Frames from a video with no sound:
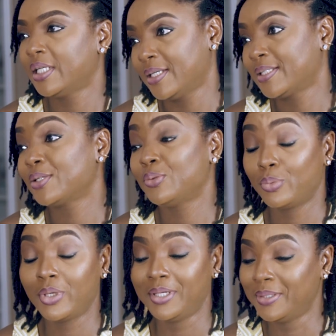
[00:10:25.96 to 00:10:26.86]
Yes,
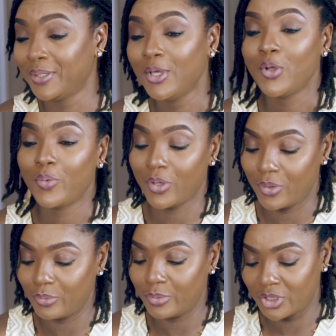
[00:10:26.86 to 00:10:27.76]

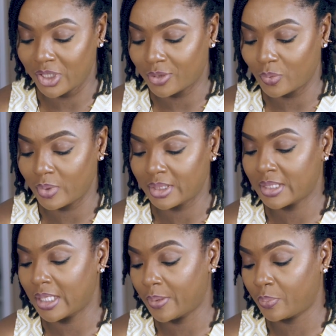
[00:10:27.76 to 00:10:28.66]
we chat on
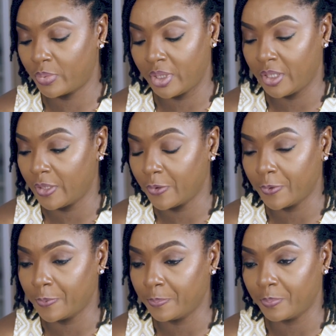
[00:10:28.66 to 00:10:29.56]
WhatsApp. We
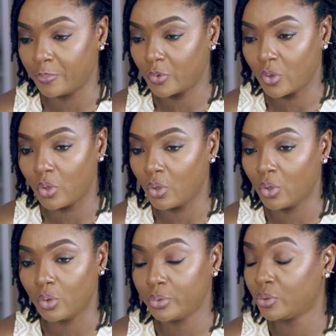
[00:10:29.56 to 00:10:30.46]

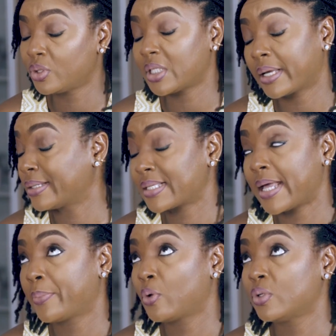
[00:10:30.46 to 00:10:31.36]
call. We do
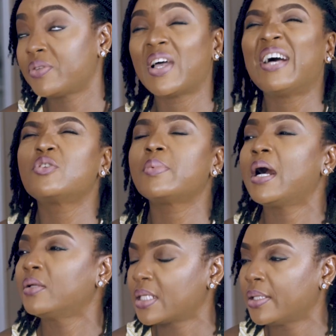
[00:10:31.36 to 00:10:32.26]
Skype calls. If I have to be
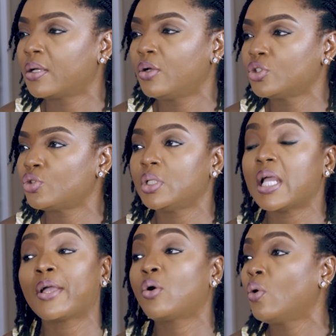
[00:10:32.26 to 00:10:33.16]
outside the country, I
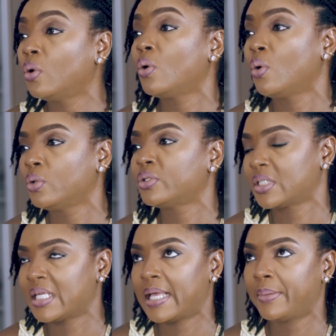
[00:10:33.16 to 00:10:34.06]
call all the
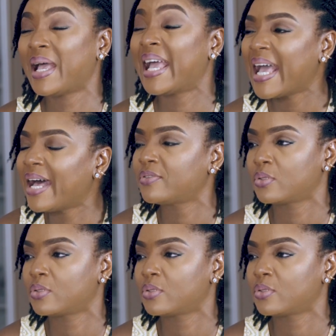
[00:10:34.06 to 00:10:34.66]
time. I have to